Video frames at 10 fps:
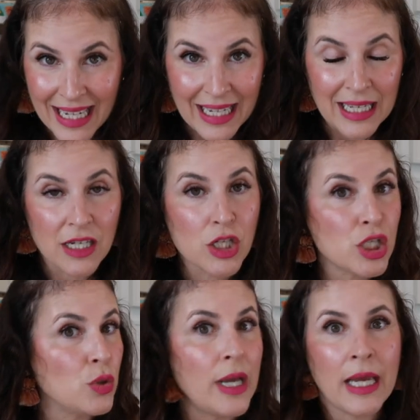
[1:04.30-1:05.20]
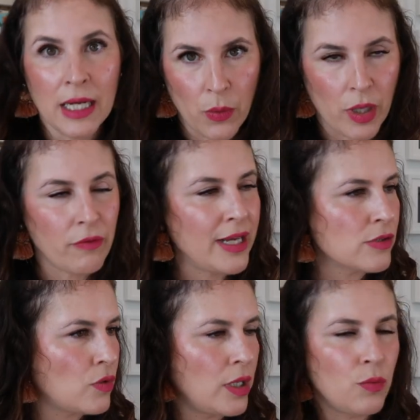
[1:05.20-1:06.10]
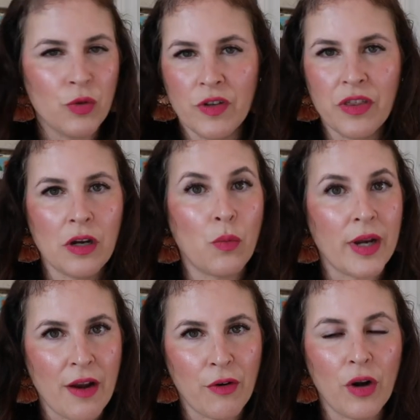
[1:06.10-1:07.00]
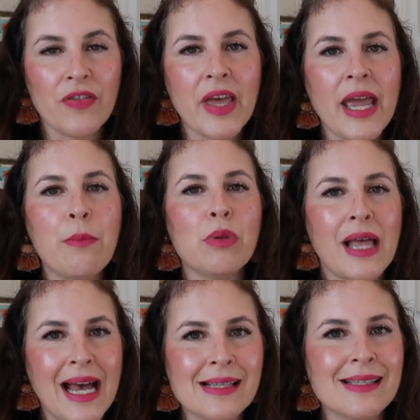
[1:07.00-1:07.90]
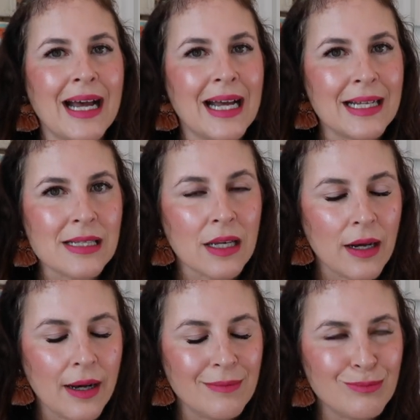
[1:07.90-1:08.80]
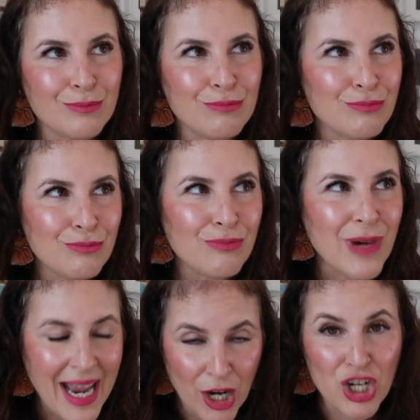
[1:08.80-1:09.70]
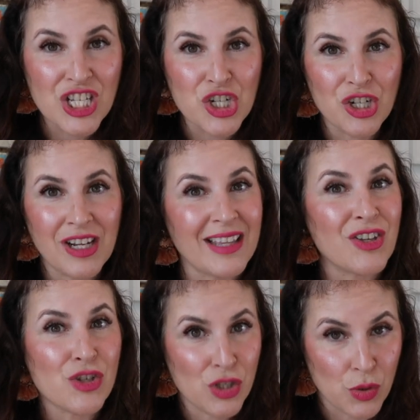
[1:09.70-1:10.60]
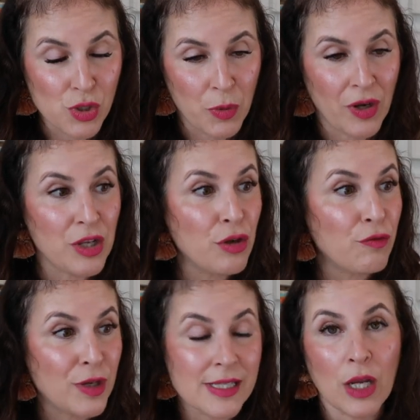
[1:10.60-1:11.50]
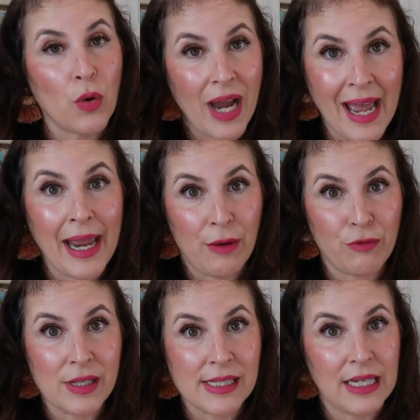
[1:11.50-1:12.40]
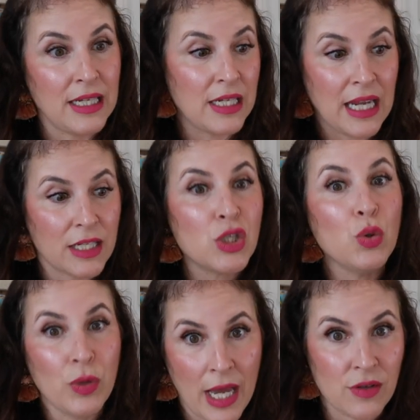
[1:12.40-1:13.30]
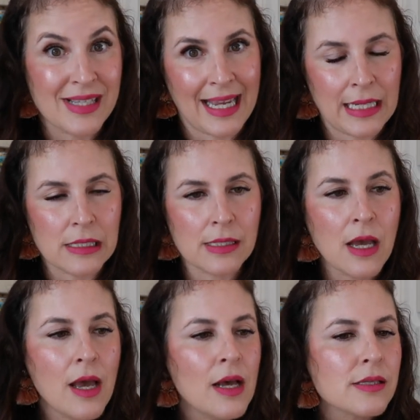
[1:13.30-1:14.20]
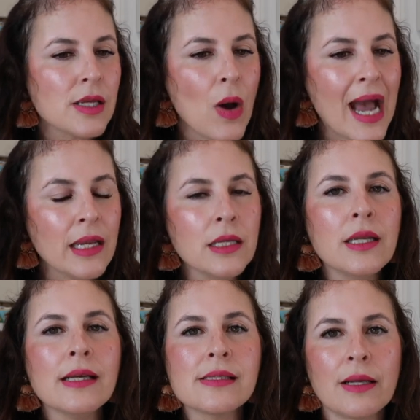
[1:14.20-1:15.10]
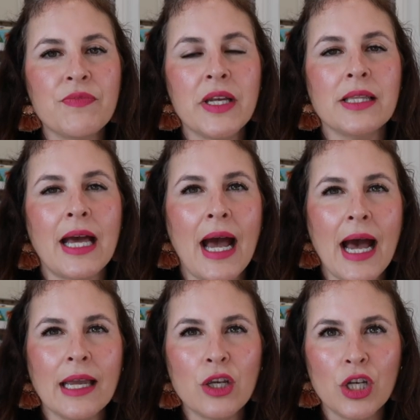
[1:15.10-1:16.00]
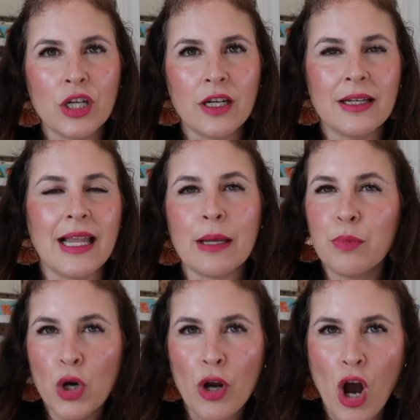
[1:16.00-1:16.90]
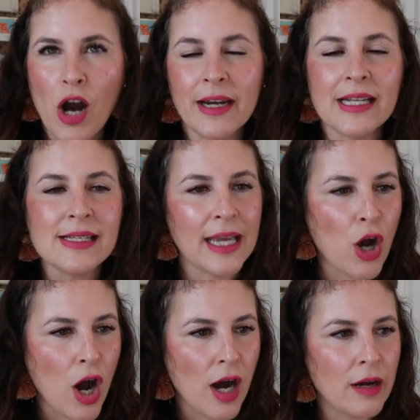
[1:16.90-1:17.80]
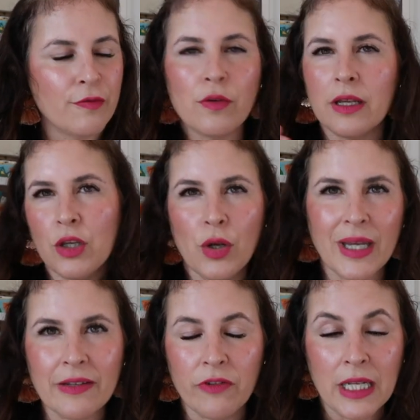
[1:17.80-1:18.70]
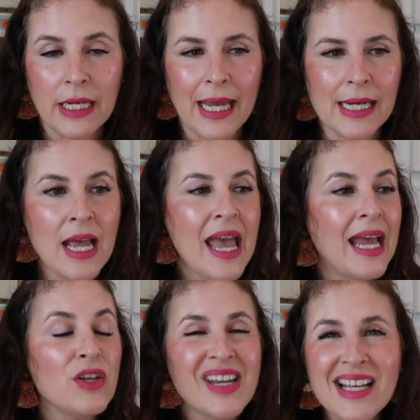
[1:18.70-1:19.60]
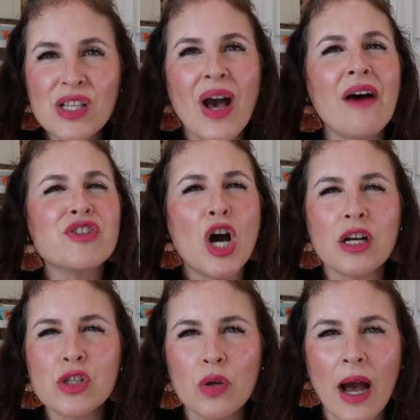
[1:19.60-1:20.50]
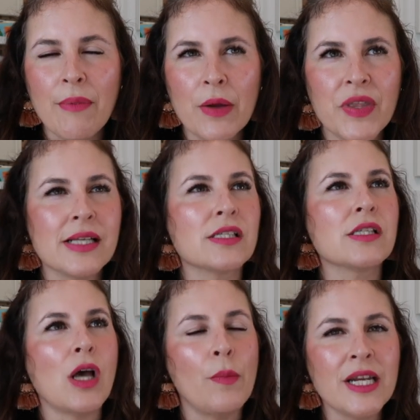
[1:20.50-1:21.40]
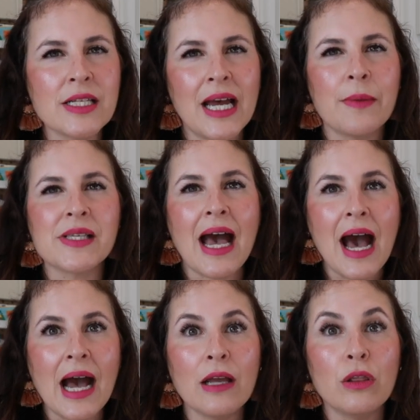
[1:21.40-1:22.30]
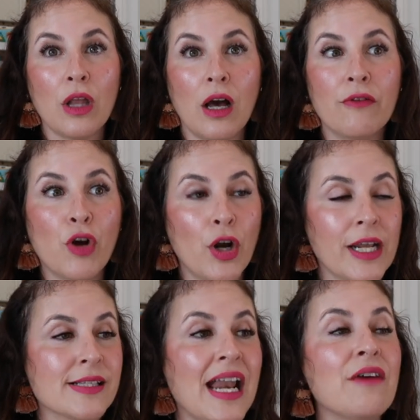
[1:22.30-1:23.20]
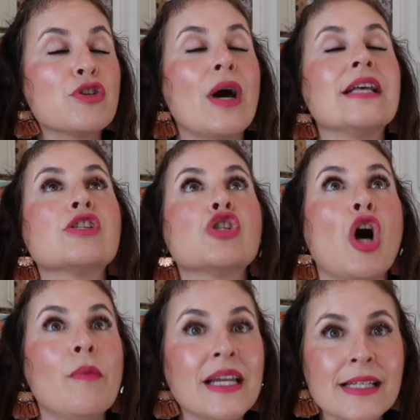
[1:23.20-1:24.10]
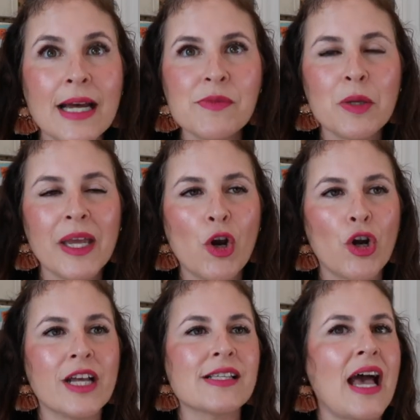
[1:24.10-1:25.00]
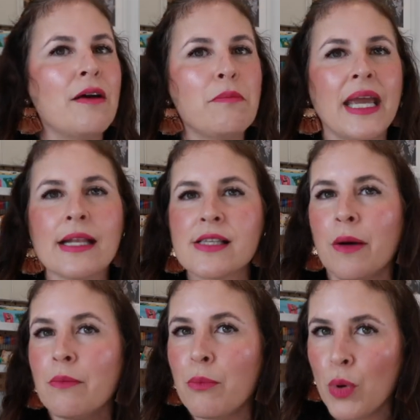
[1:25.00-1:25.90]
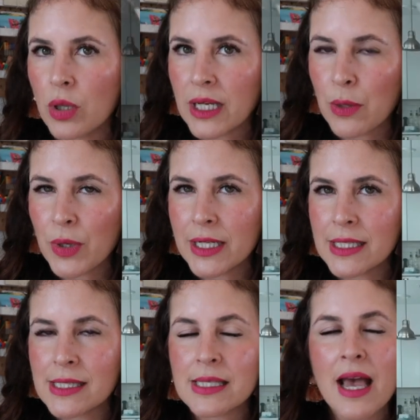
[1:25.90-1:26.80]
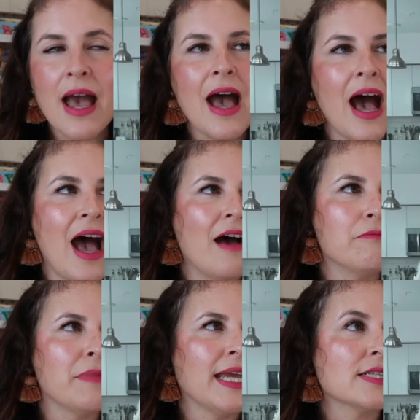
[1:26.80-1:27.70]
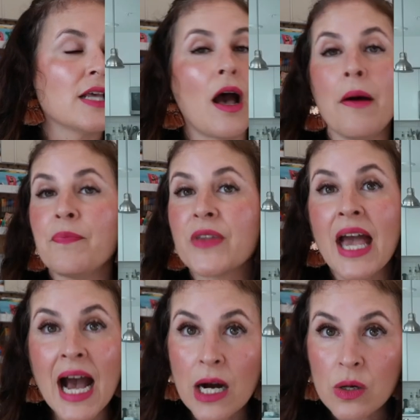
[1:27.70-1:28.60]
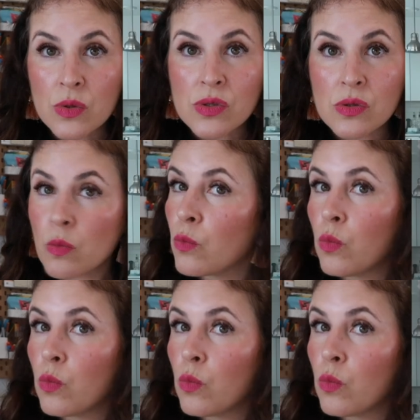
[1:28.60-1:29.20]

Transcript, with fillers: into anywhere, restaurant, movie theater, whatever, they blast that air conditioner like there's no tomorrow and you're freezing, or I am freezing in like 2 nanoseconds. So I needed something that I could like put on and take off, you know, if needed. And you guys know I have talked about this so many times. I love cardigans. I have tried so many times to make cardigans. I have made some bulky ones. I have made some house